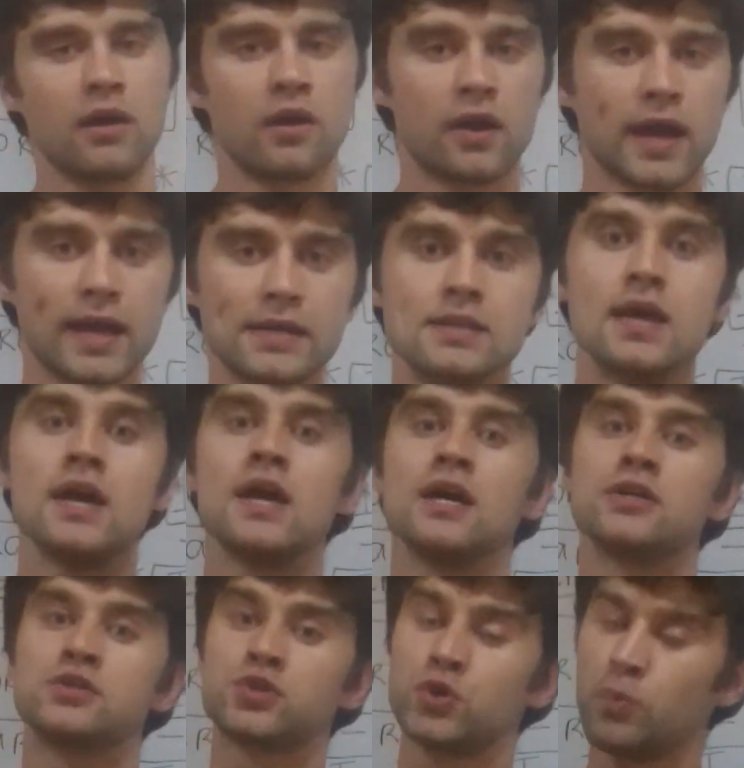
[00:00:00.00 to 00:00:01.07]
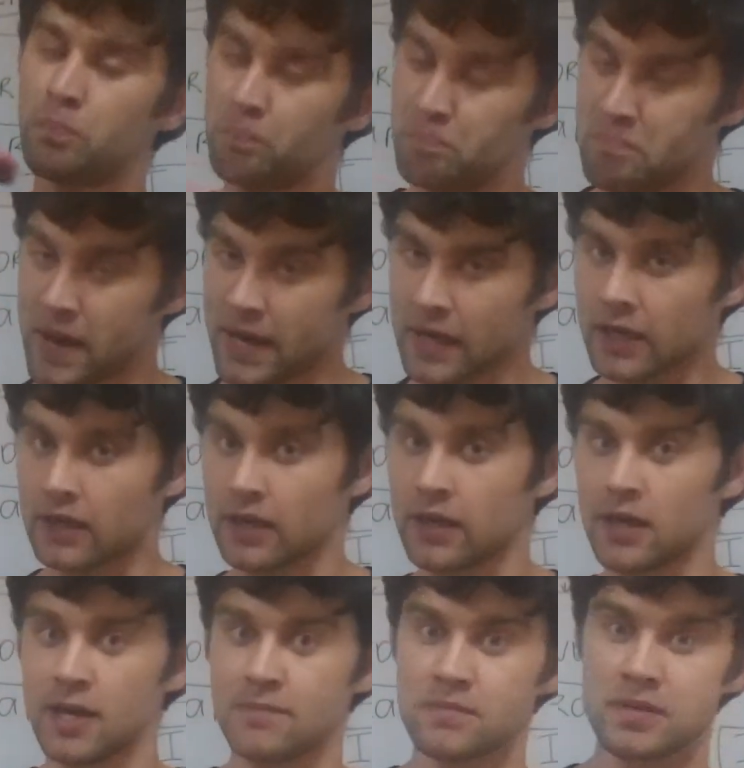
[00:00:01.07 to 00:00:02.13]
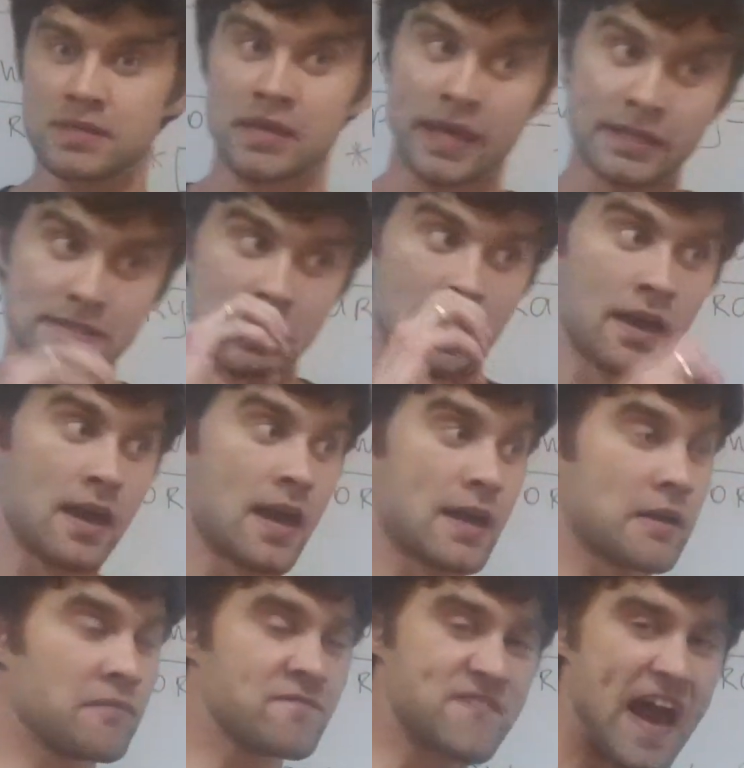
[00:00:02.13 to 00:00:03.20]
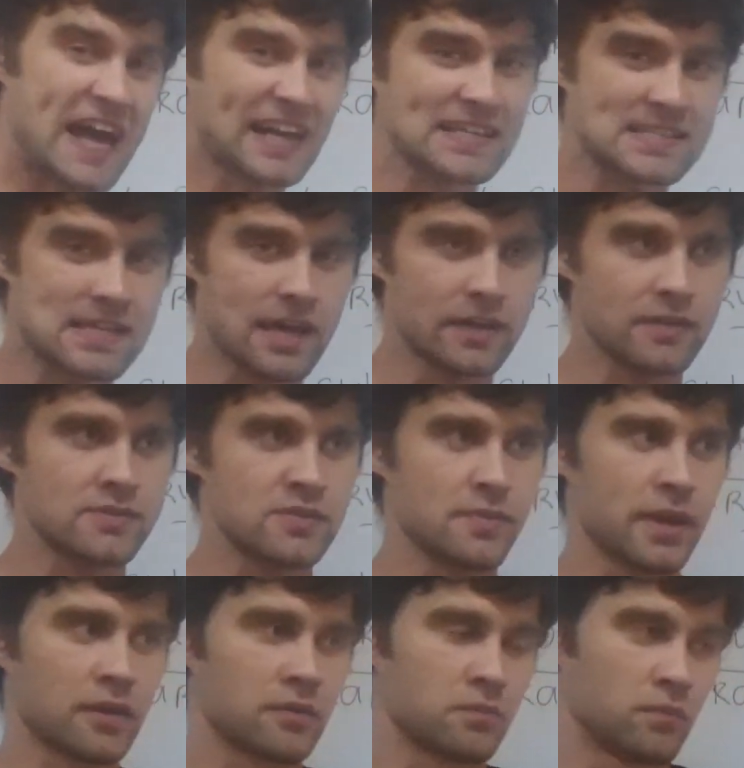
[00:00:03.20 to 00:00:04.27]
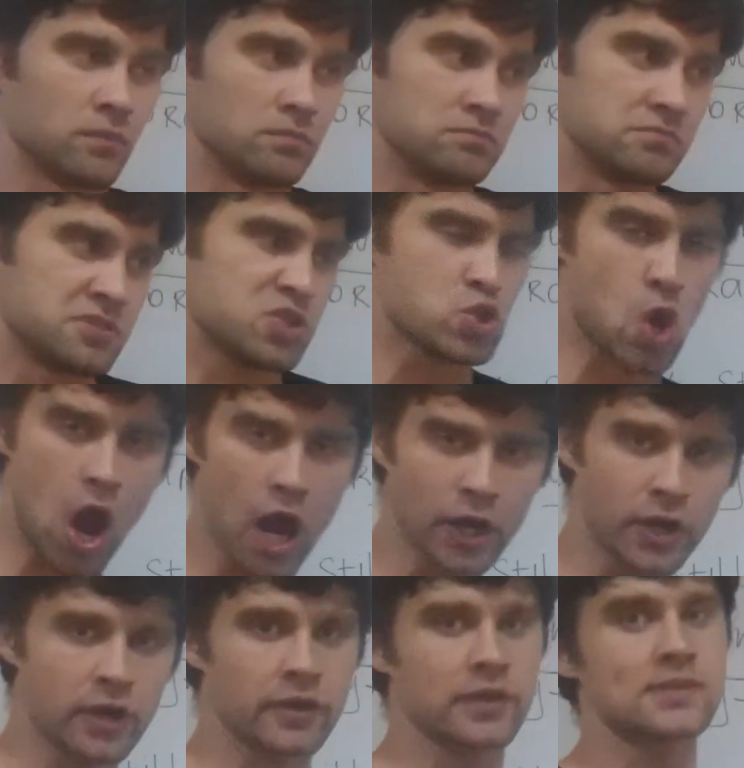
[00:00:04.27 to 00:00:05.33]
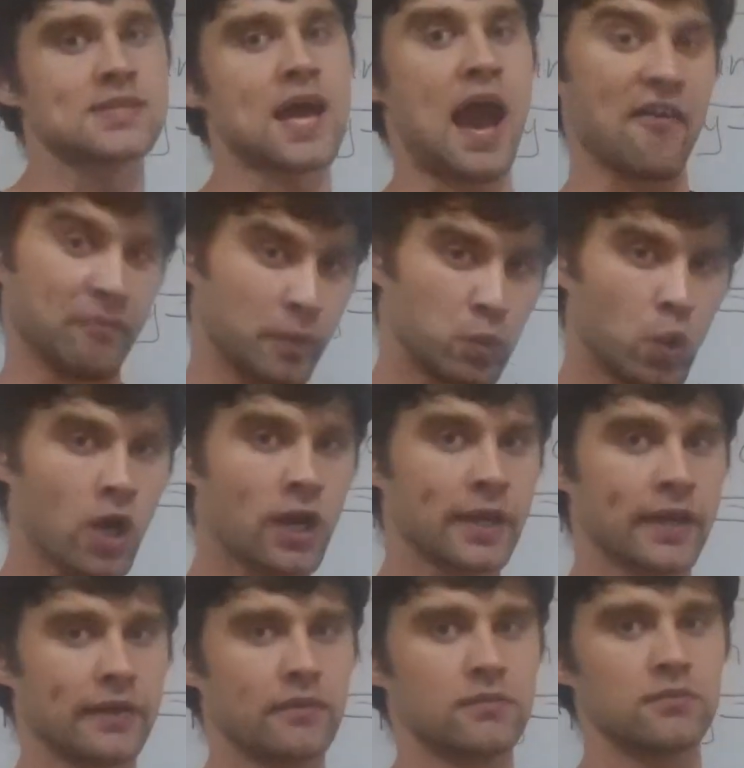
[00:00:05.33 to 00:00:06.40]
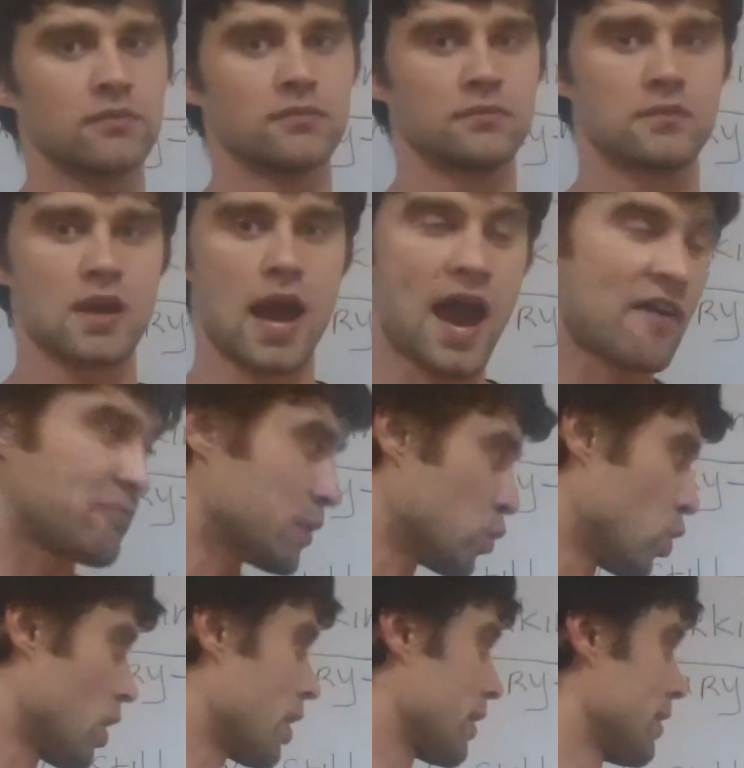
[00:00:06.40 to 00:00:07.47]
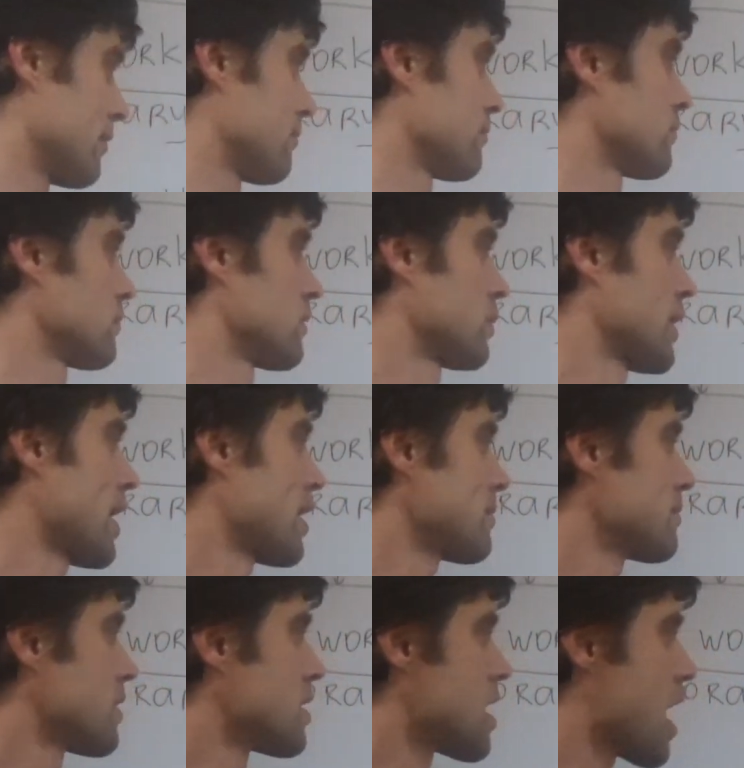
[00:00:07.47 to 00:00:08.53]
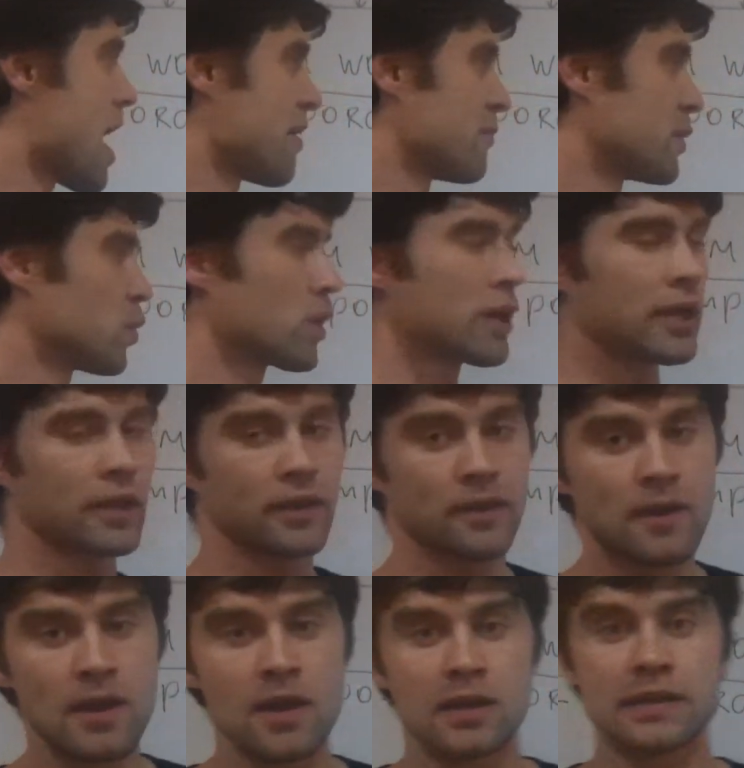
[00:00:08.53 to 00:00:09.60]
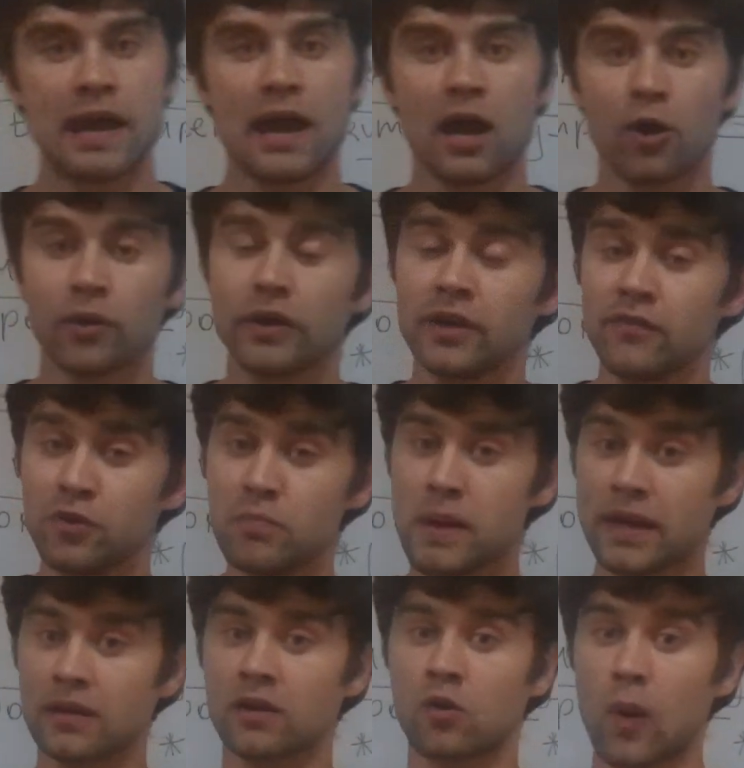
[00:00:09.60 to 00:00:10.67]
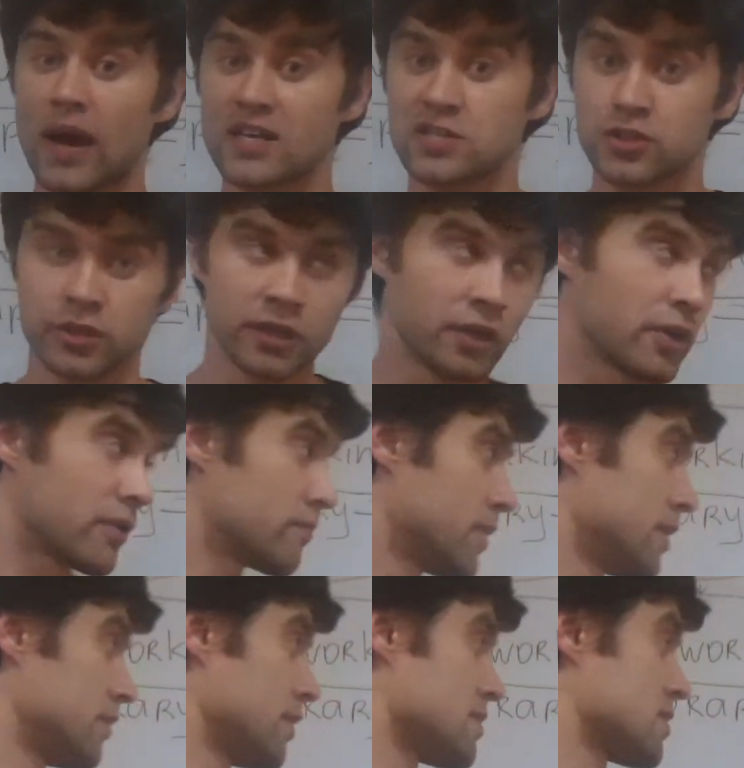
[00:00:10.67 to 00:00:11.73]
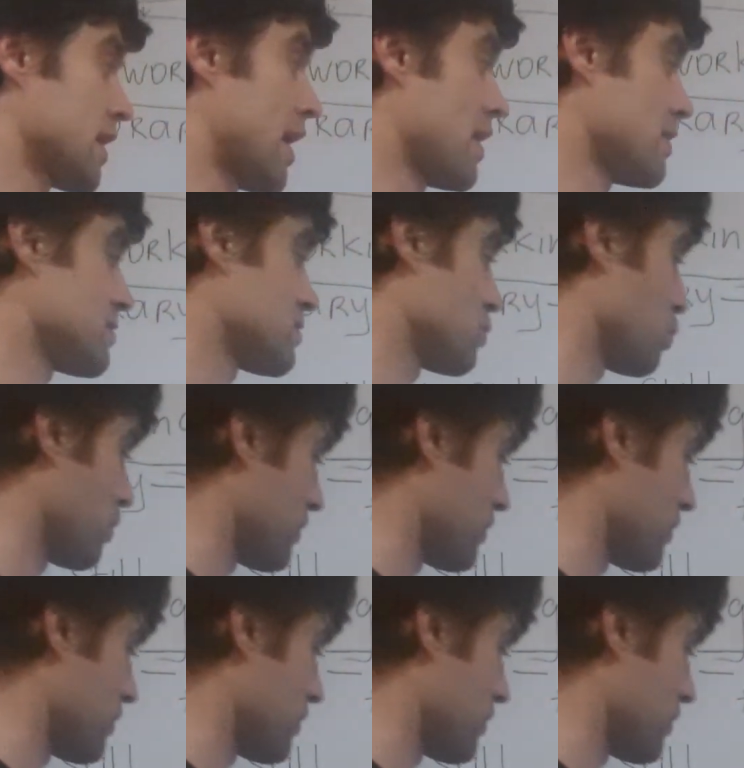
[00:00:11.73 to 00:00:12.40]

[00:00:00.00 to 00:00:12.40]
All right? To make it an emphatic sentence, to make it stronger, you can say, I've been working. I've been working. Okay? I've been working. Now, if you make a question here, in this case,